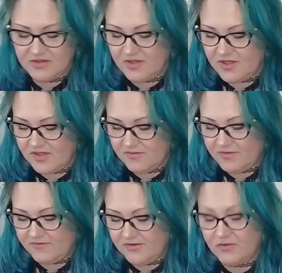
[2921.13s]

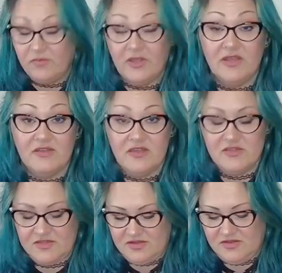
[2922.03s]
if I don't pay
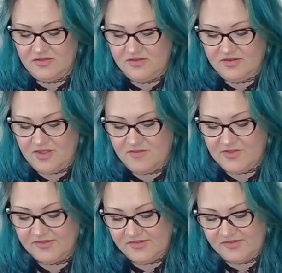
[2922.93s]
attention, I
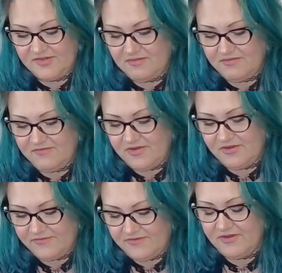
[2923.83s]
mess this up very,
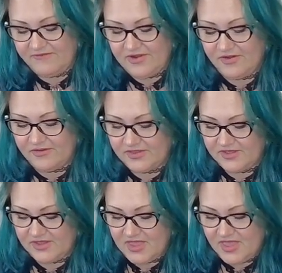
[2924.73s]
very, very quickly.